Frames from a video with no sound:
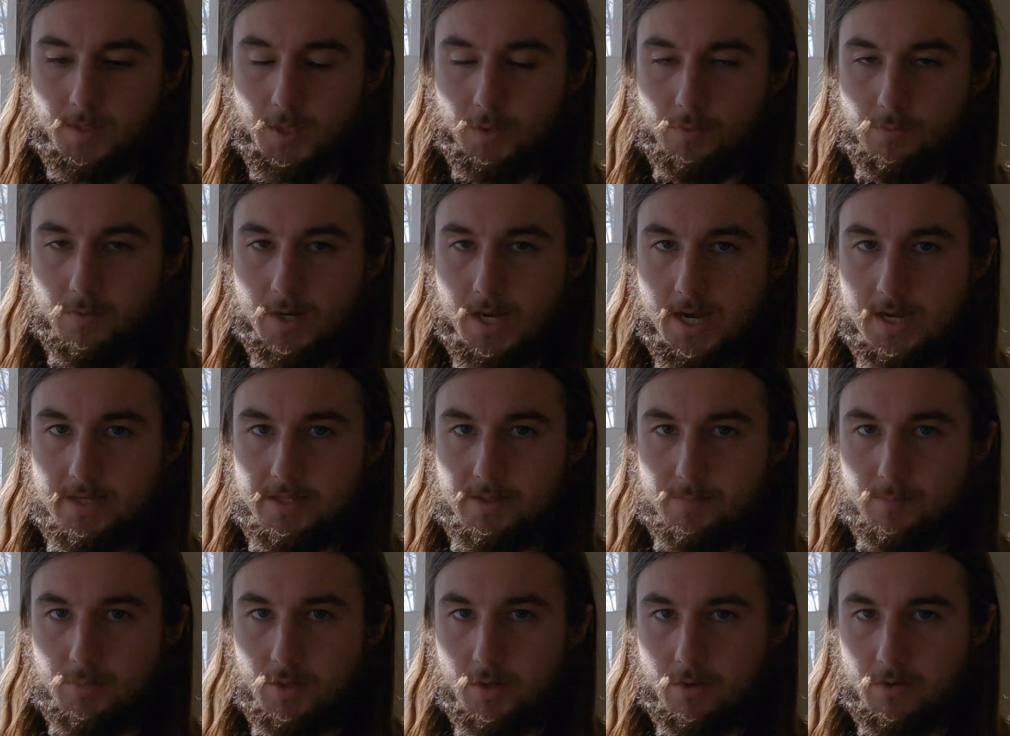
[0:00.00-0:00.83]

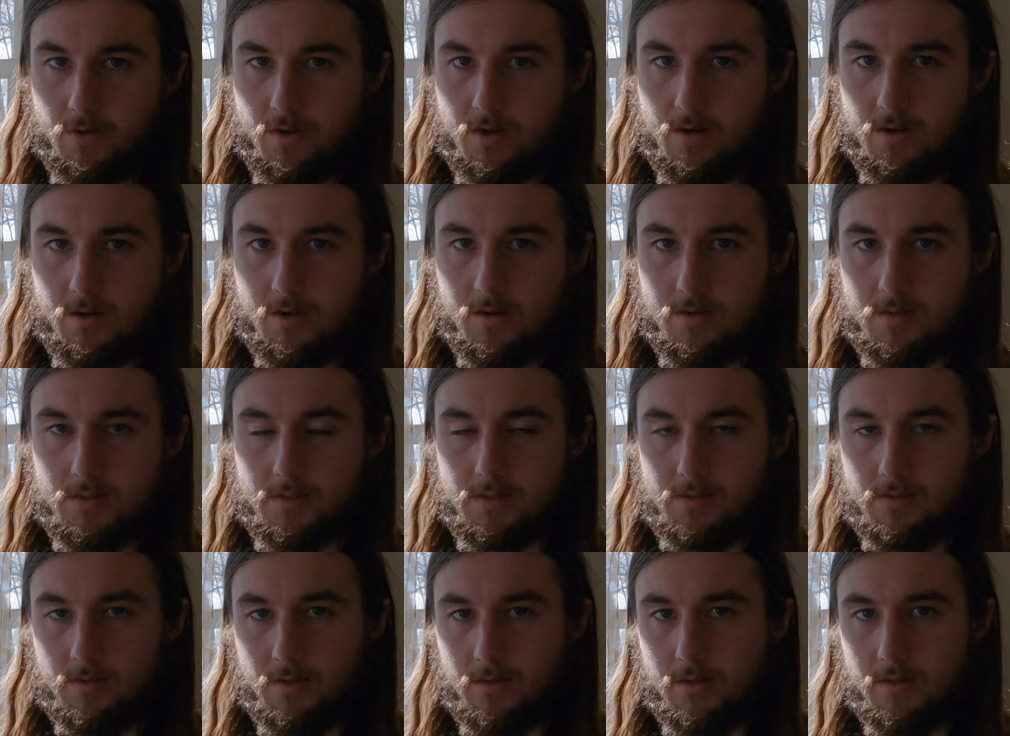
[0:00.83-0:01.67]
Rising
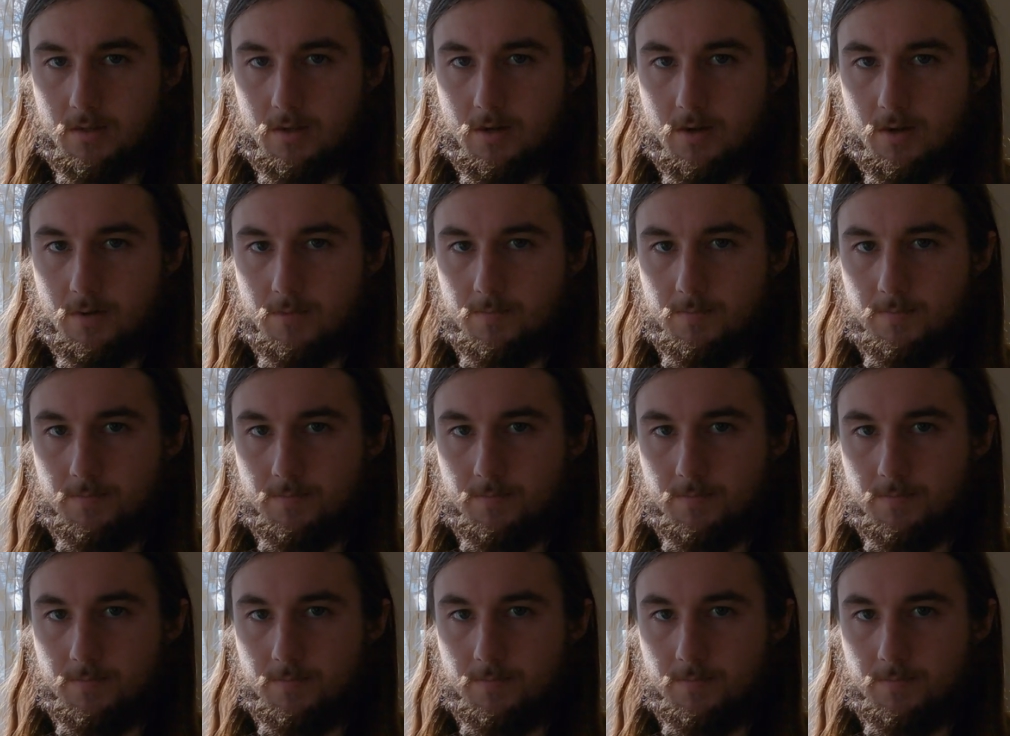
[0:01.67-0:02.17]
protocols. There you go.